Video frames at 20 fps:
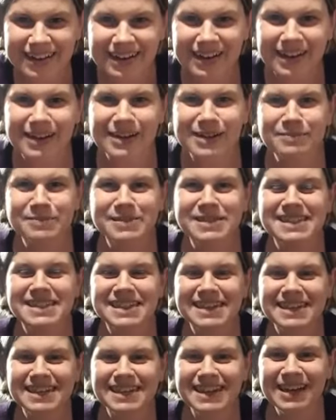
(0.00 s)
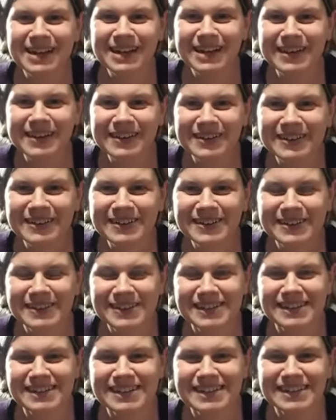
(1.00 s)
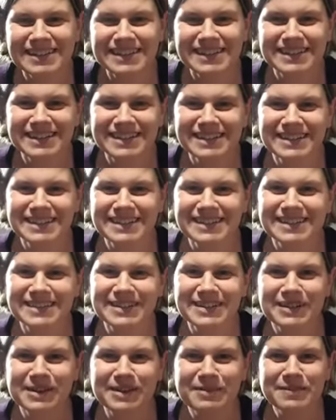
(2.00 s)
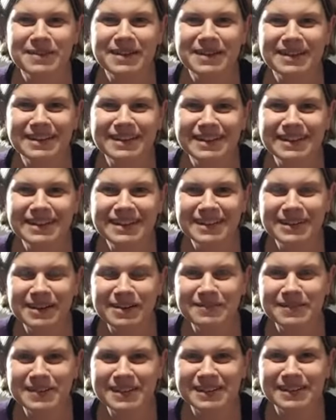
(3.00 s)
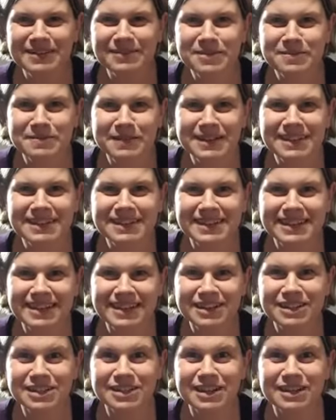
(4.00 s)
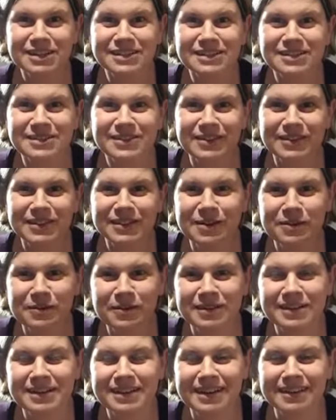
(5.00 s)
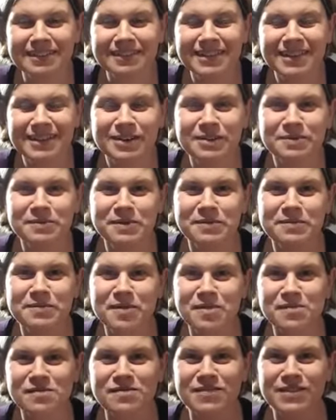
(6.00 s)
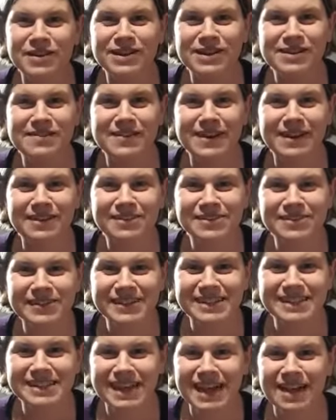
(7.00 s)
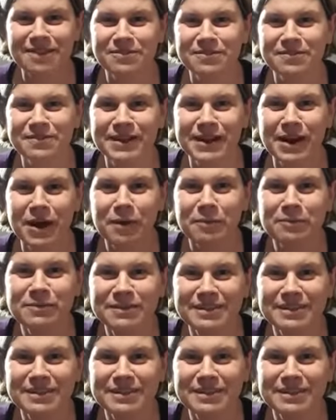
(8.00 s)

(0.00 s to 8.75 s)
Hello, Bissy. Hello. I'm here. We made it. Just got the little one down, and I've been running around trying to set everything up.